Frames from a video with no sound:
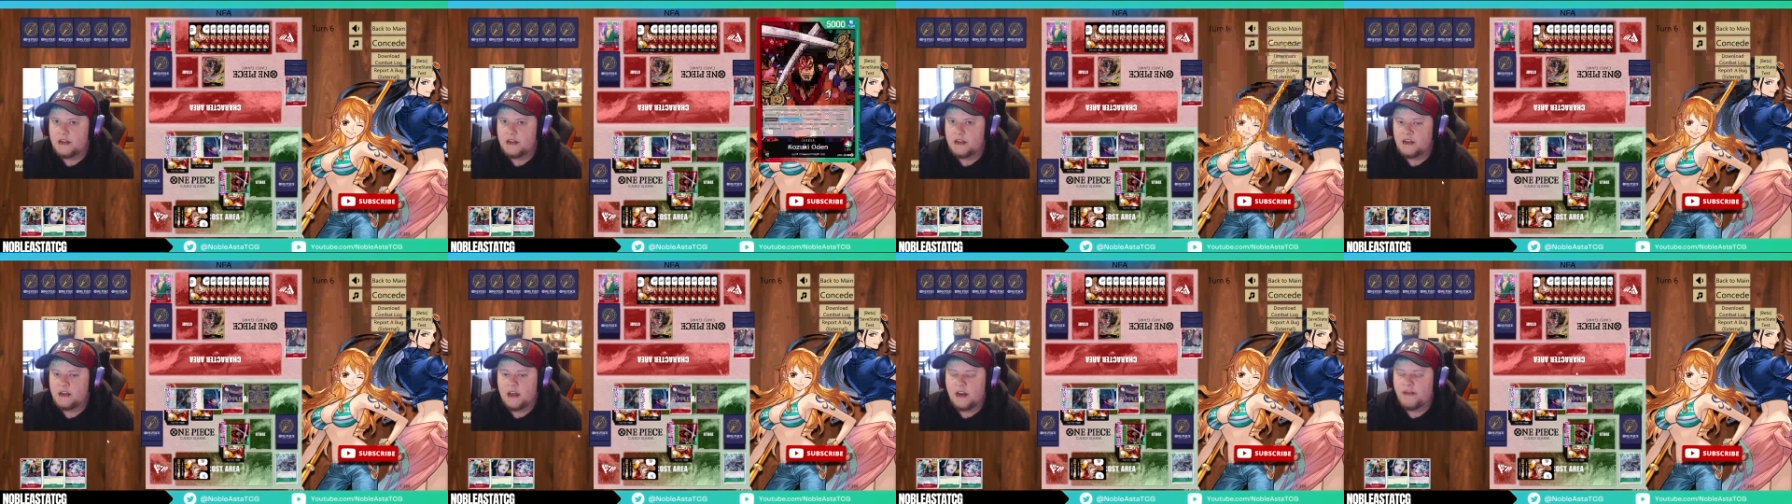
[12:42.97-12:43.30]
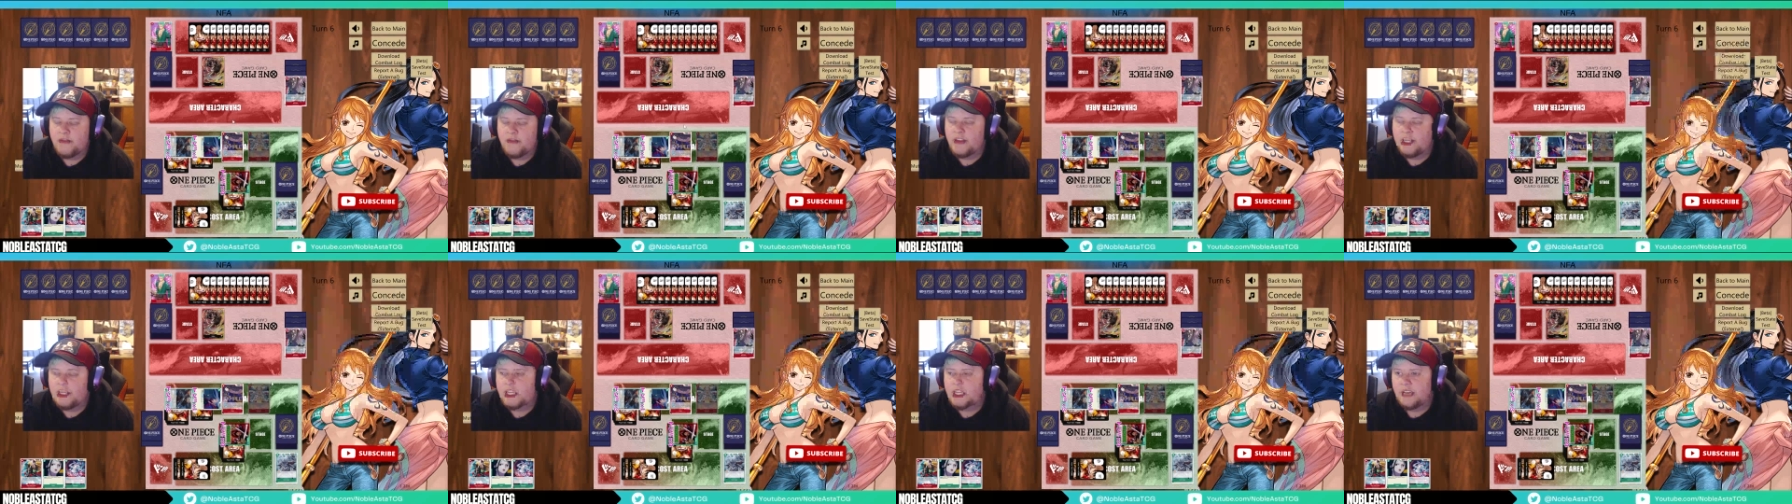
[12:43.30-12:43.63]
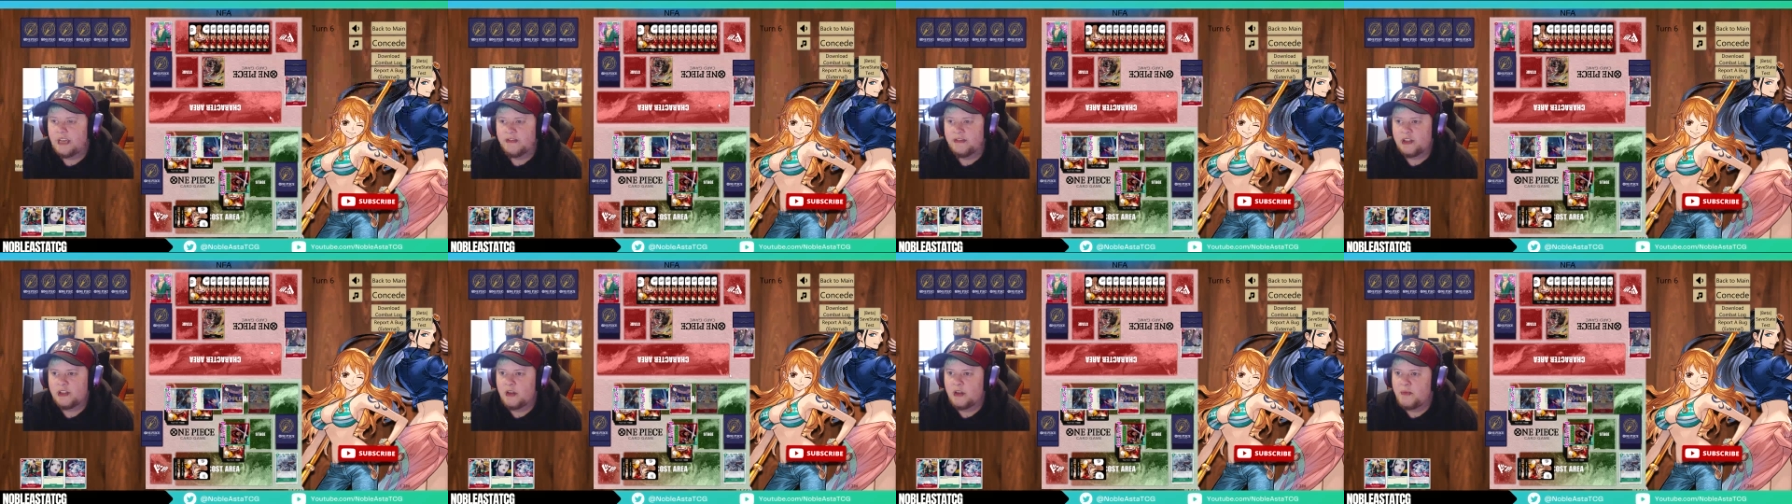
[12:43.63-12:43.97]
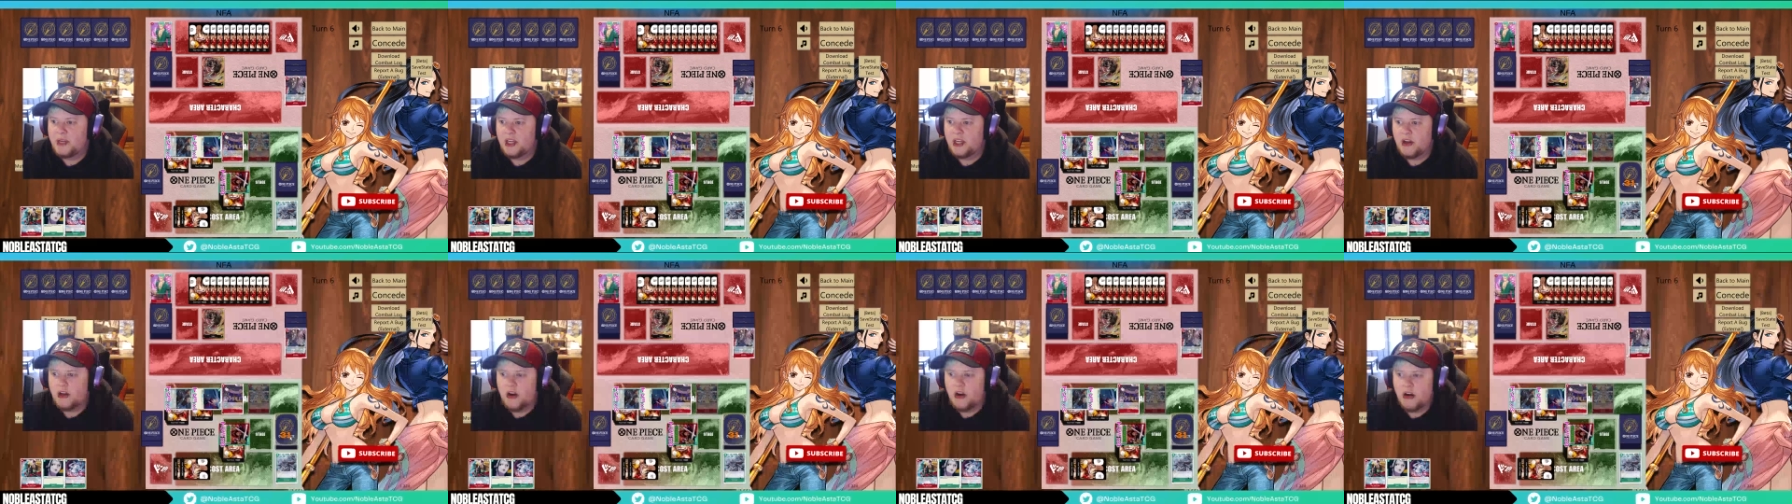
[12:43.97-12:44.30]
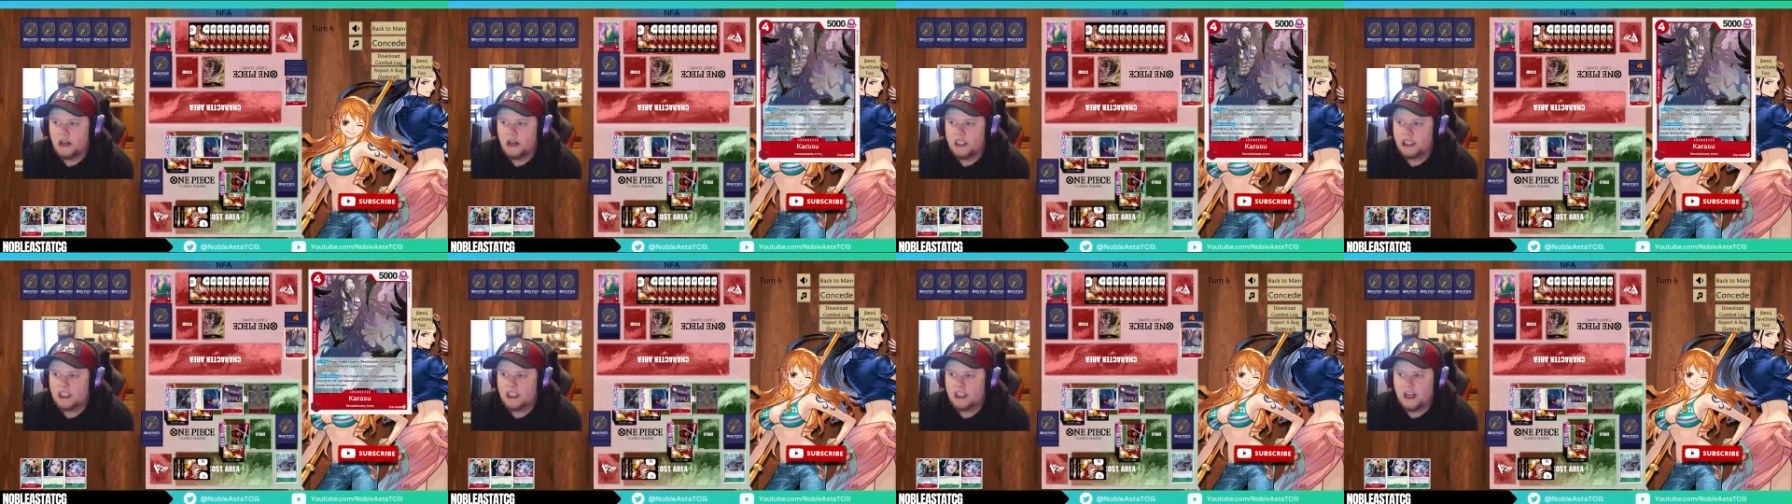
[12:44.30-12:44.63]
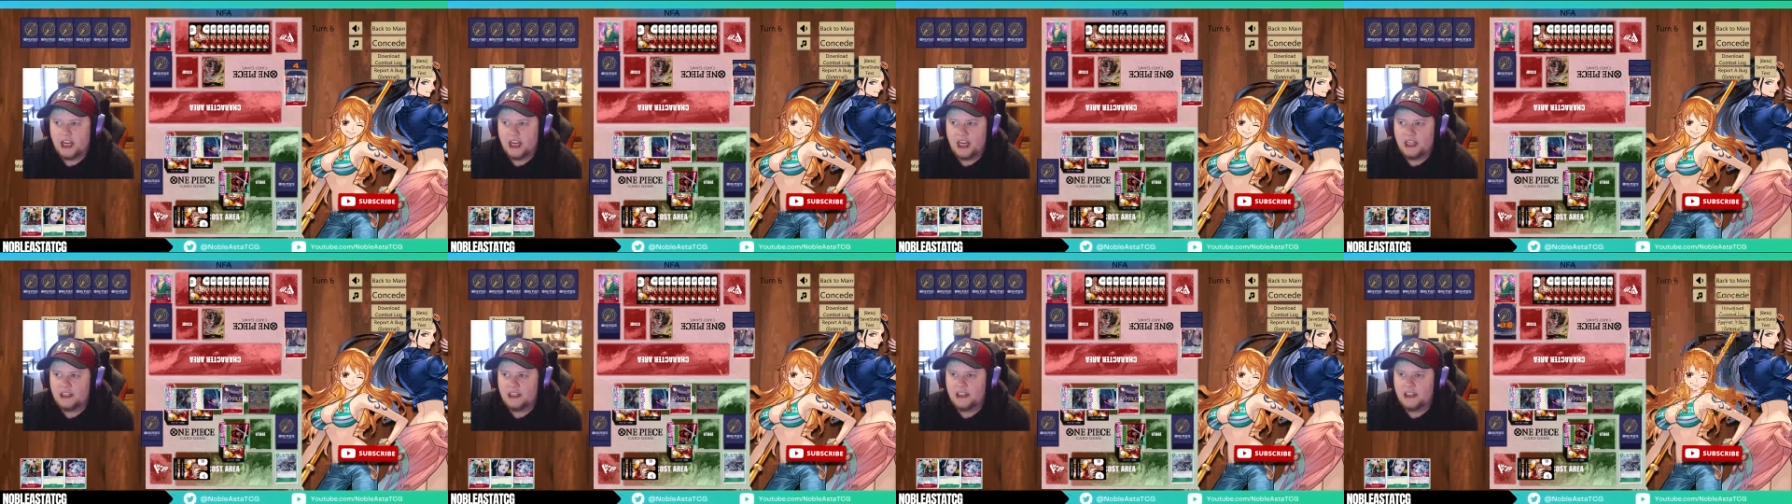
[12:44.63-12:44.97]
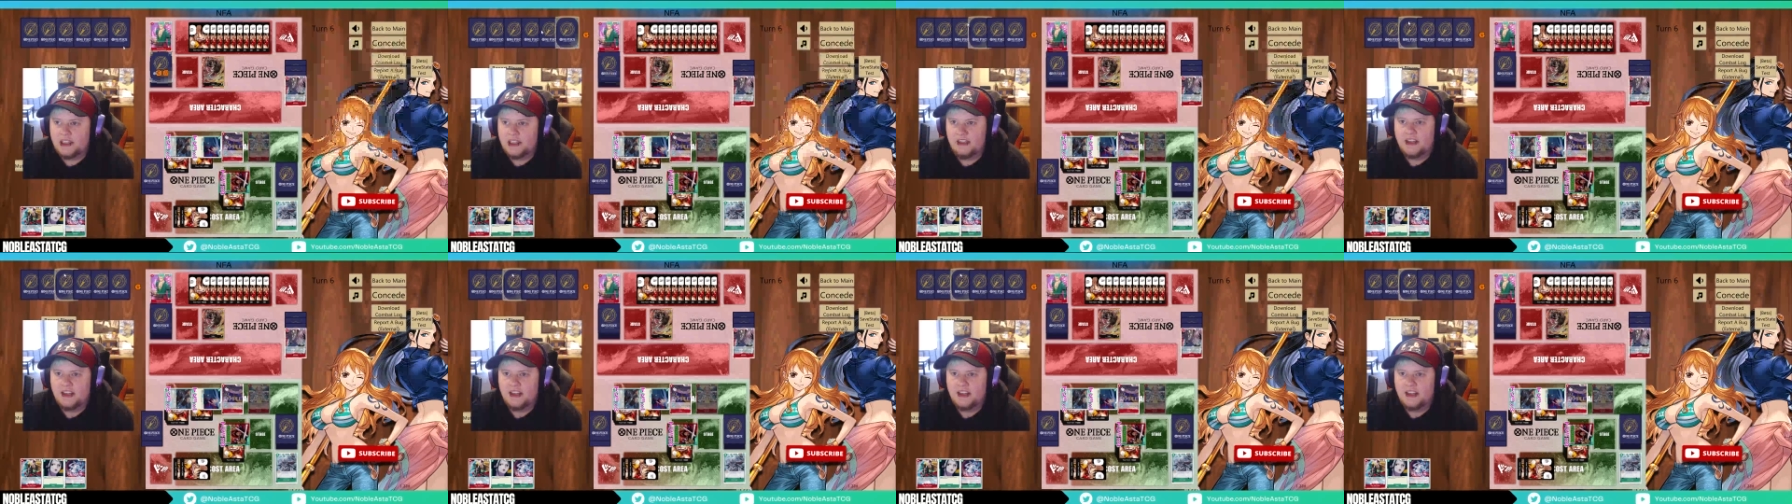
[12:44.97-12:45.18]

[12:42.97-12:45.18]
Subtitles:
I feel like they have so many cards in their hand.